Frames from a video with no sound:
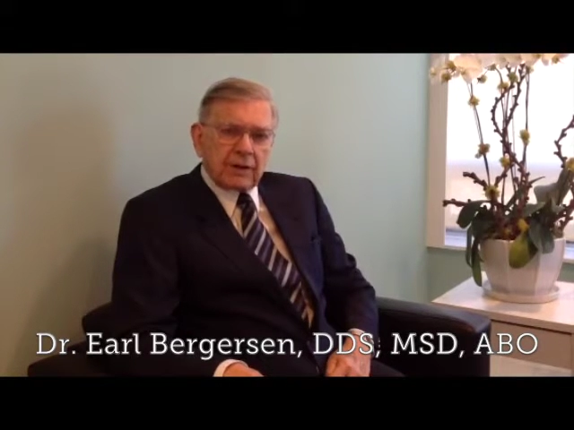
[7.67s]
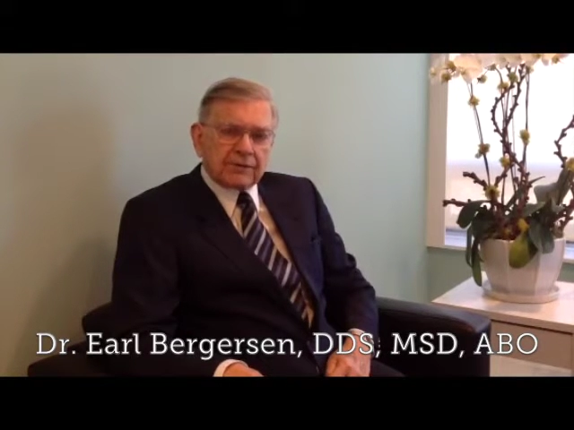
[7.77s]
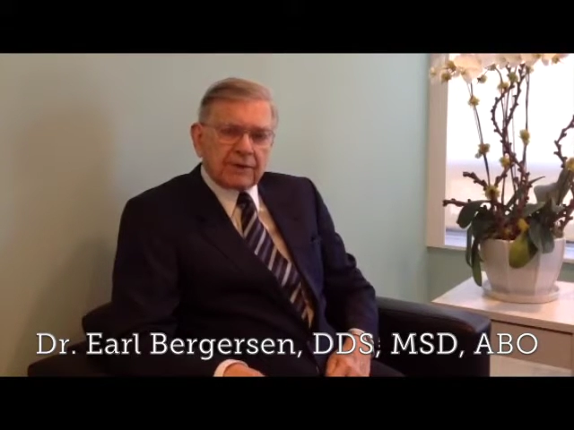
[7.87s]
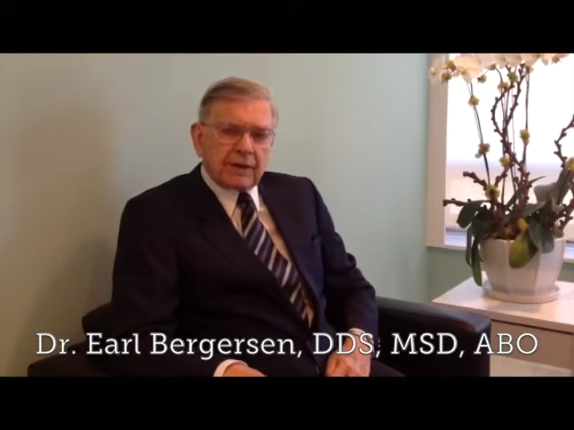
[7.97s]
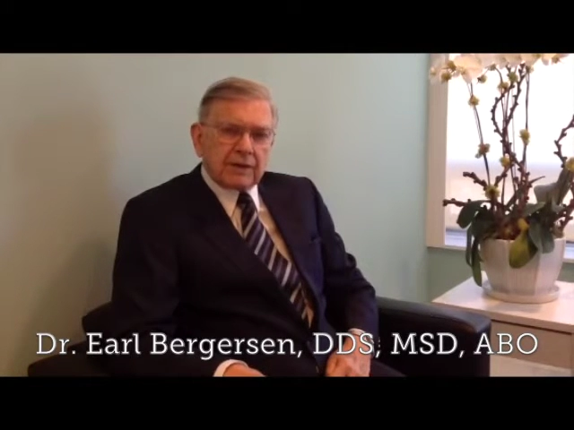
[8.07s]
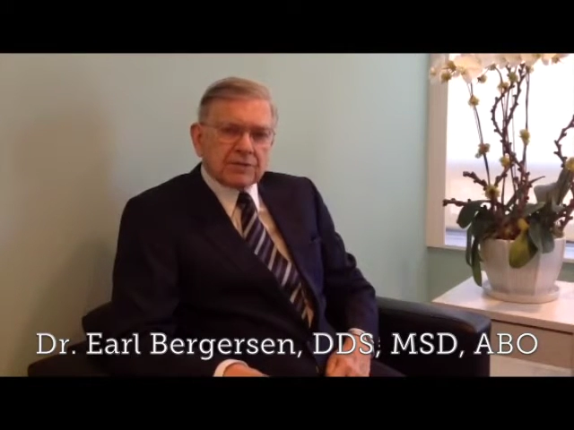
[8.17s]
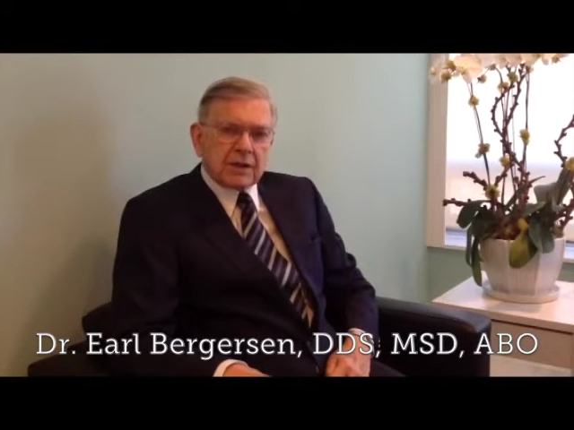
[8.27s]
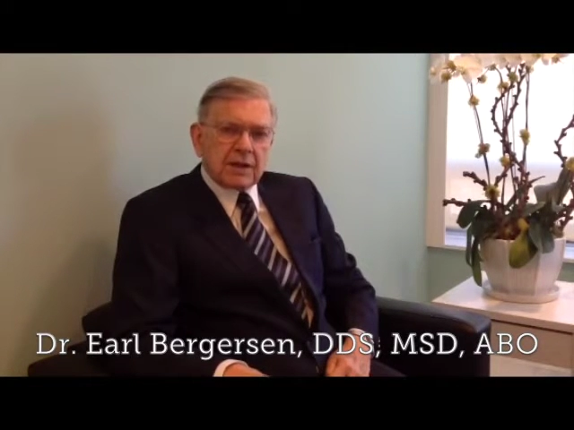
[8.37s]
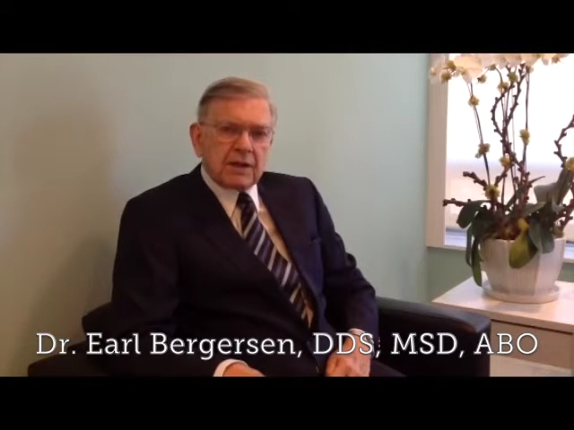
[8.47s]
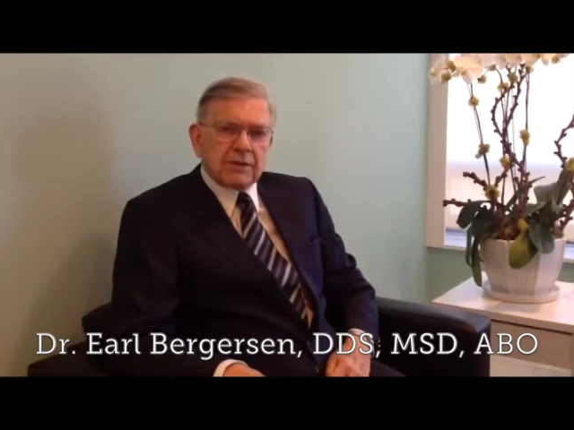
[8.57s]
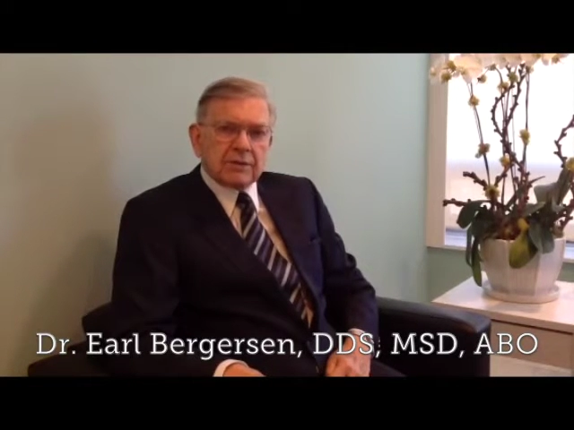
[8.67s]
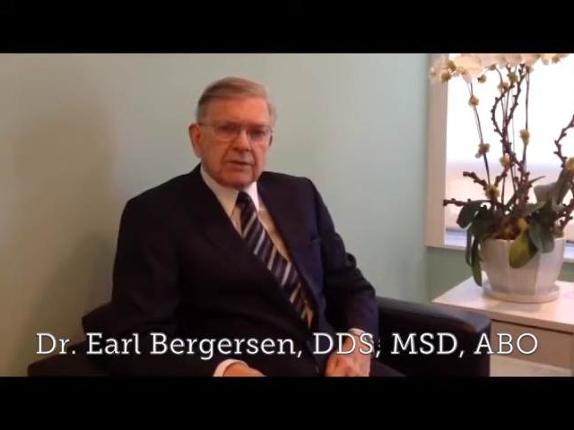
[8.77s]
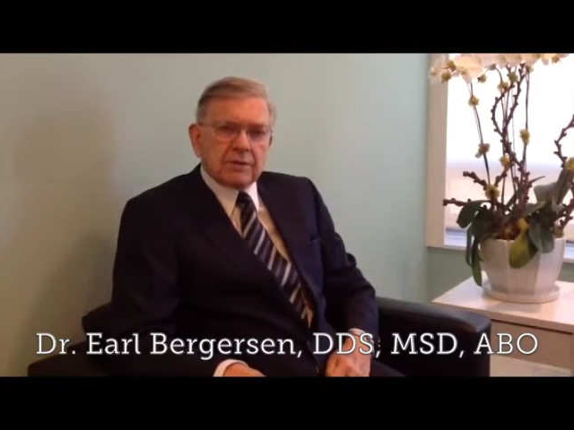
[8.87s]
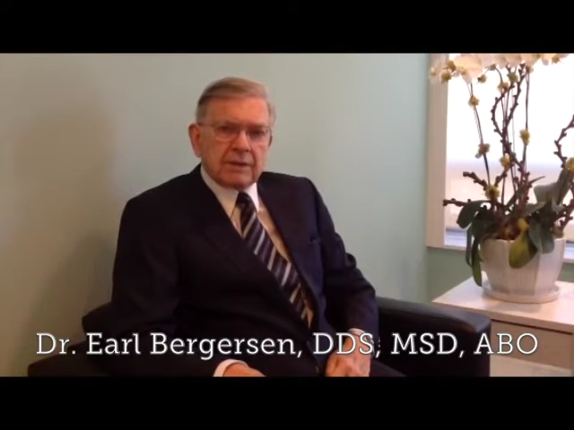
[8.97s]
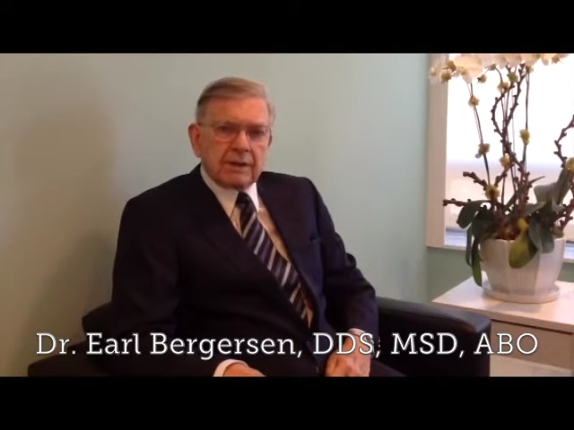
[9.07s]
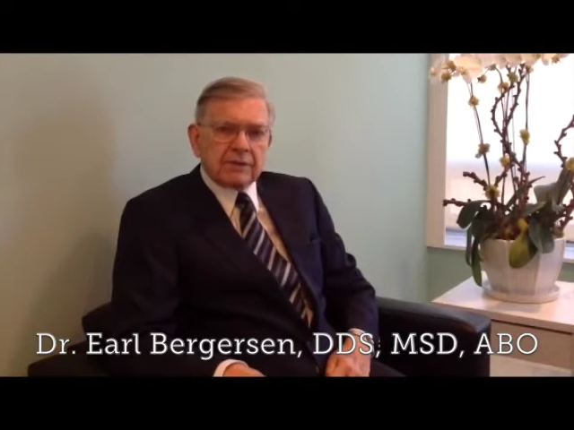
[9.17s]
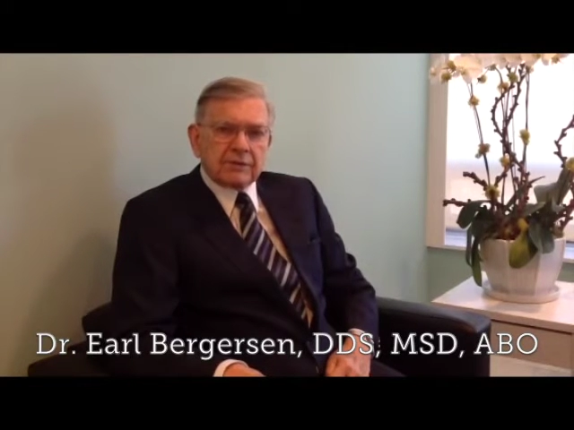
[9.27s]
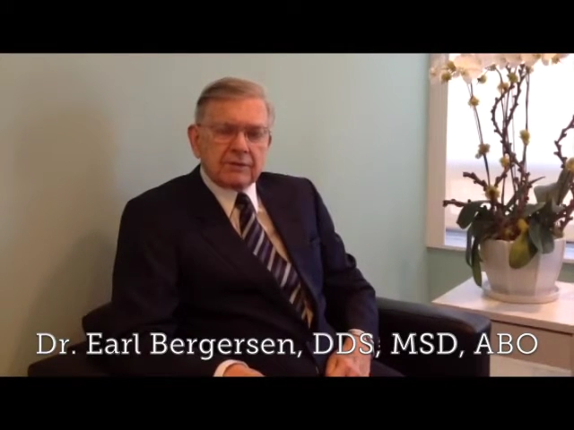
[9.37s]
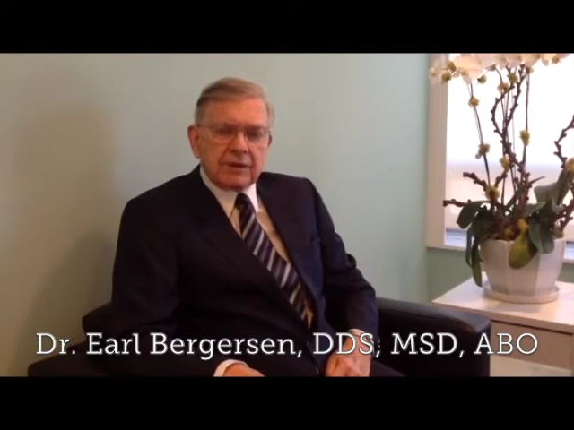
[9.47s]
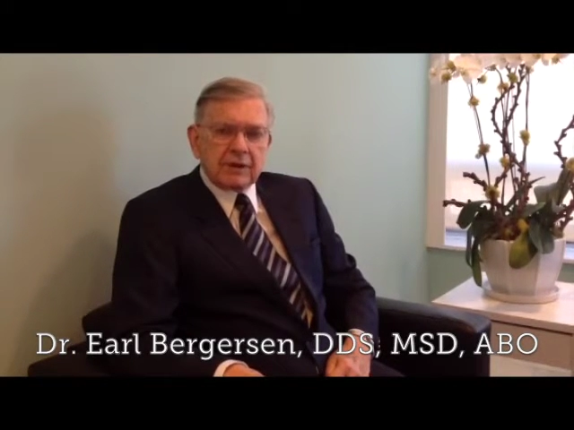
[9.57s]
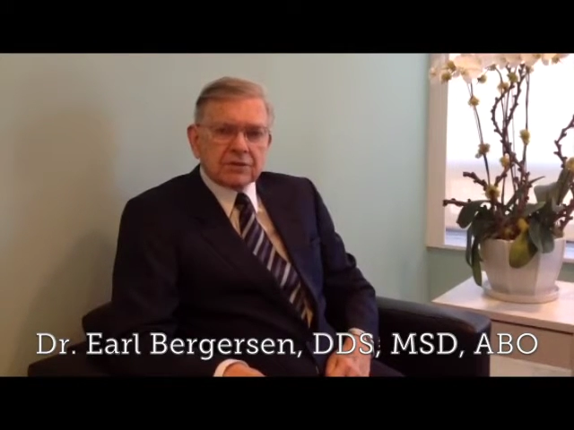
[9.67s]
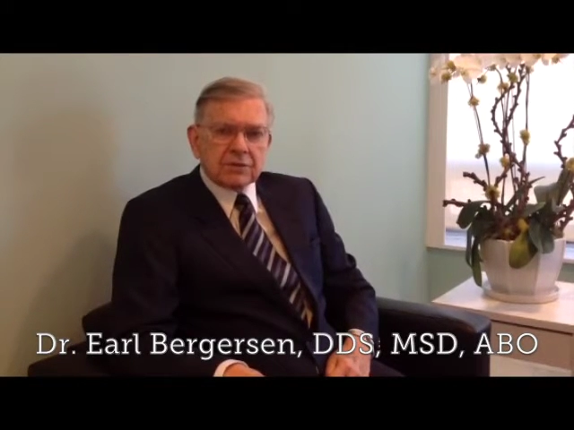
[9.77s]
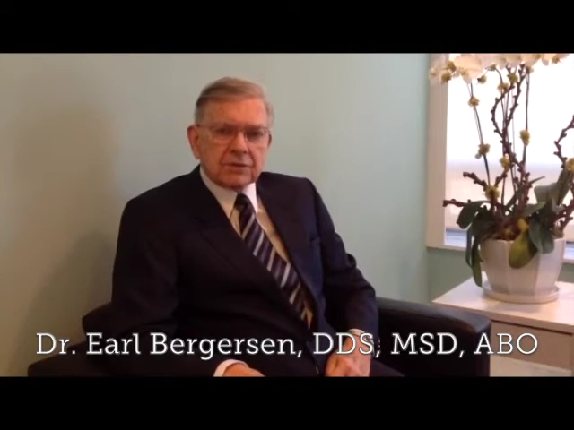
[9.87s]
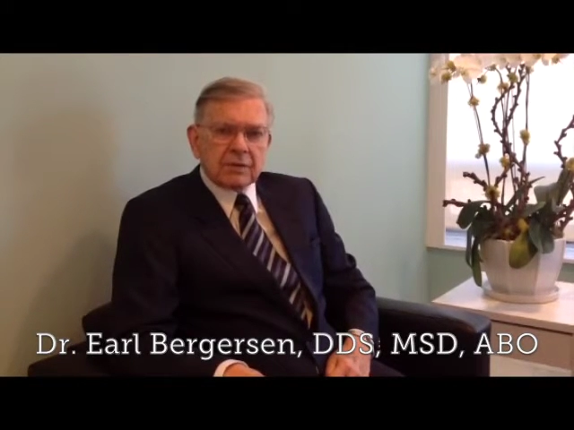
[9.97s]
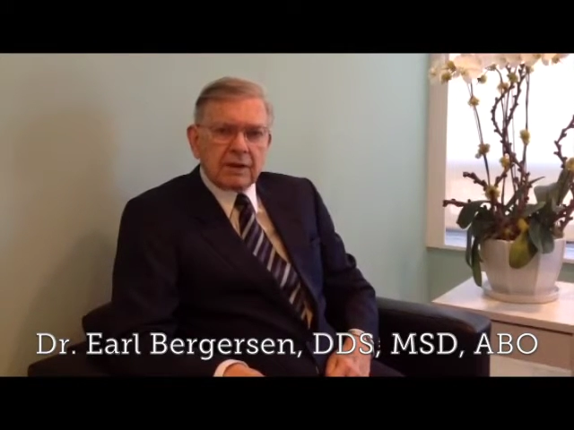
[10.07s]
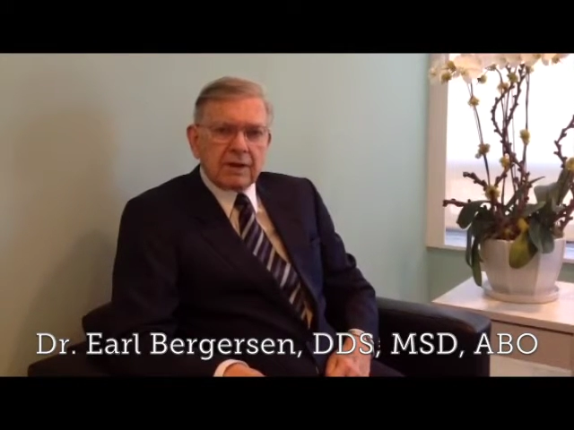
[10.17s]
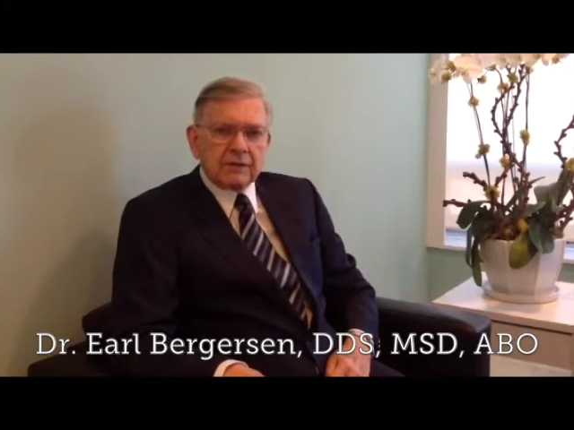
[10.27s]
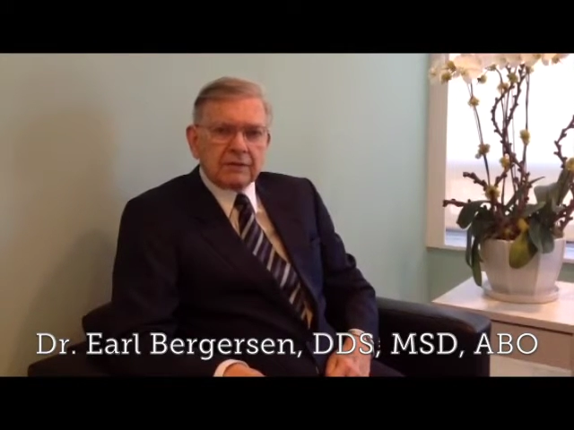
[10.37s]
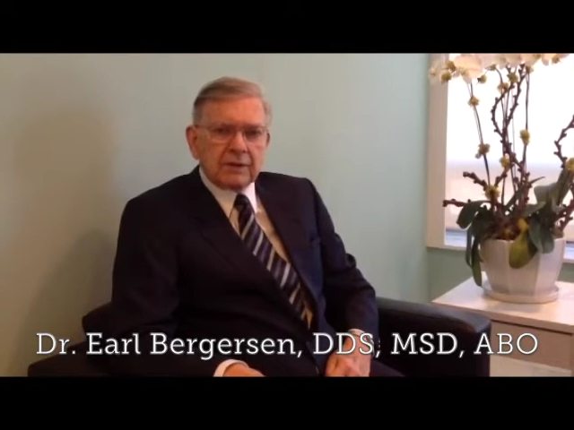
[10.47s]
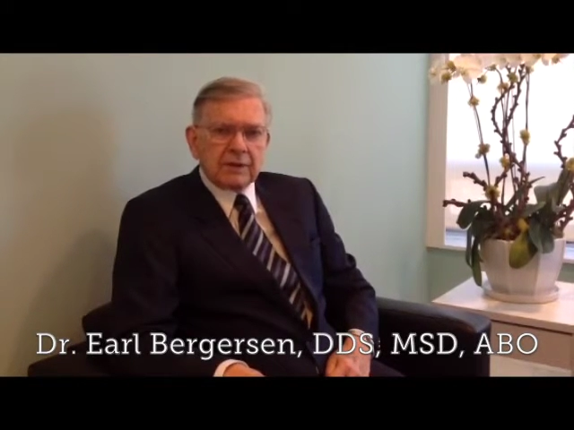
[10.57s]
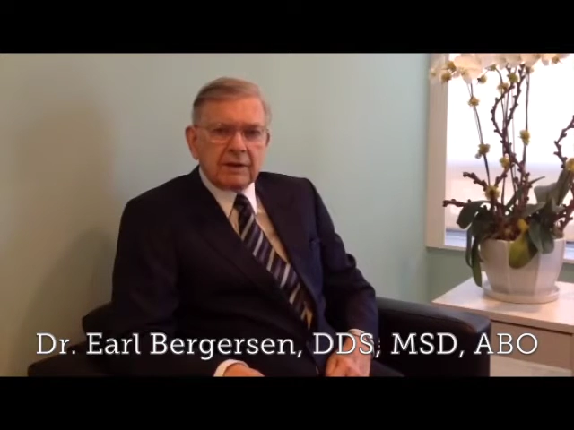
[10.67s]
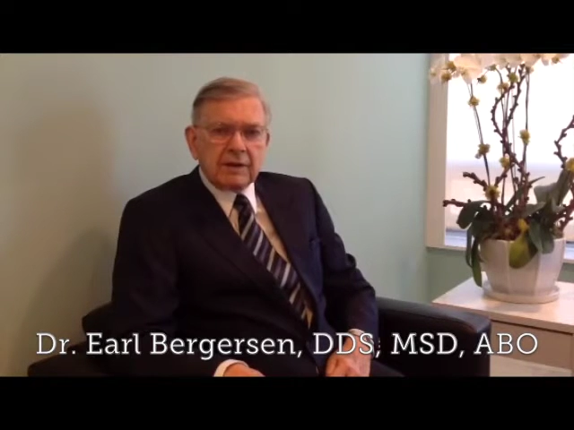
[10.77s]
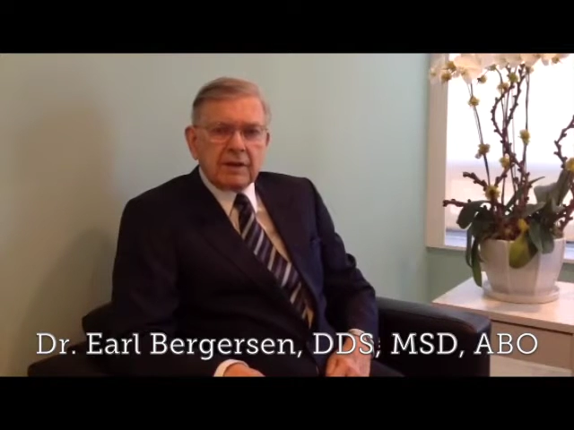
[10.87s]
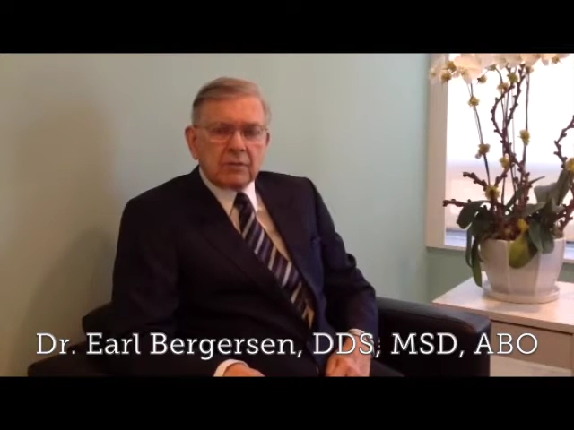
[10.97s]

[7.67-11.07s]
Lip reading: As an educator, as a teacher, as a